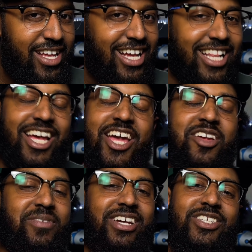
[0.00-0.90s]
Like, hey,
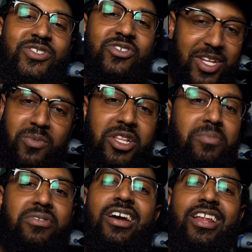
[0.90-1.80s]
man, Jordan, I'm really
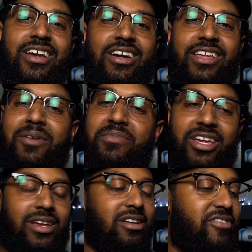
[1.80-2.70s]
proud of y'all, y'all being
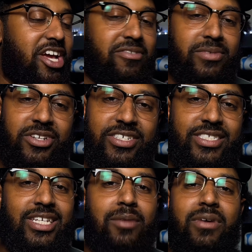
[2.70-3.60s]
innovative. You know what I'm
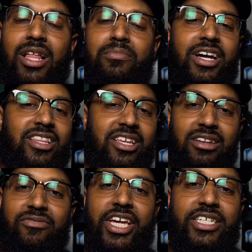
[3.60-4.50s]
saying? I'm all about the
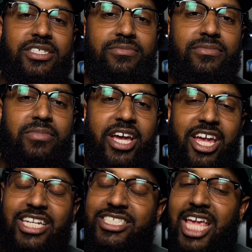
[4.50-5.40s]
innovation. But, hey,
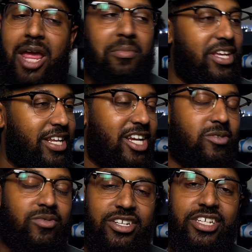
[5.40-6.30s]
I just can't believe that it
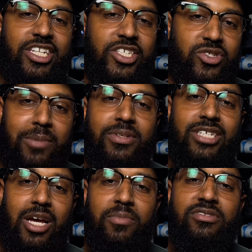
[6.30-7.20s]
really did and dropped the
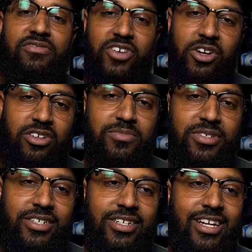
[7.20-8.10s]
top on some foes,
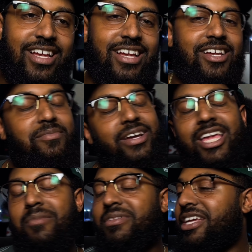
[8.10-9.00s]
bro. Man, I
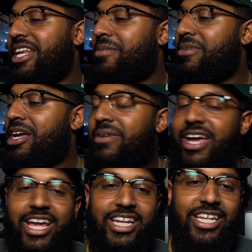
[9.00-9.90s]
can't believe that, man. But,
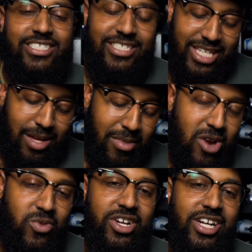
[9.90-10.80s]
hey, these jumps came out real